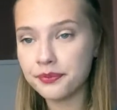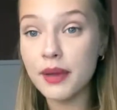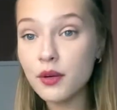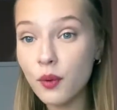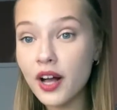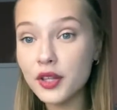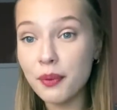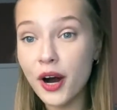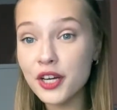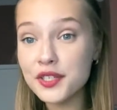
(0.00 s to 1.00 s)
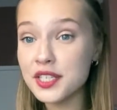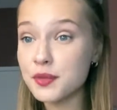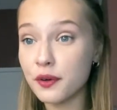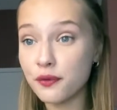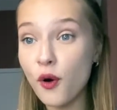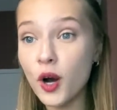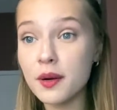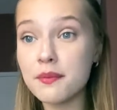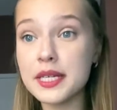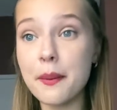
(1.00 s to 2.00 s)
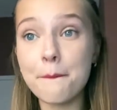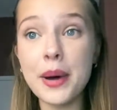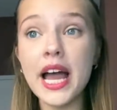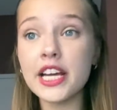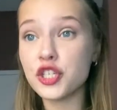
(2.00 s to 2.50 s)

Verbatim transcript: Meanwhile, the partisans were formed by